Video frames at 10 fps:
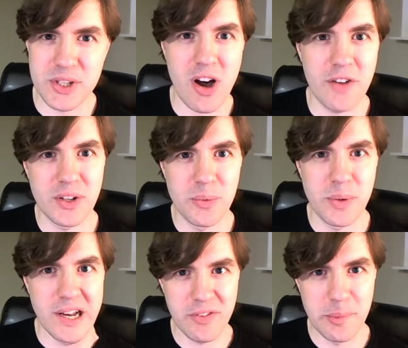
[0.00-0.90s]
often
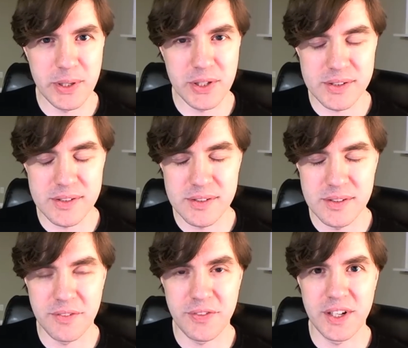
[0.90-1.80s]
waiting for builds
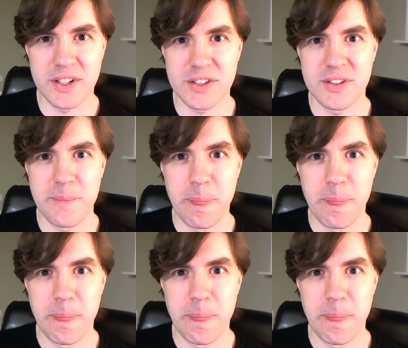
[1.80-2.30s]
to finish.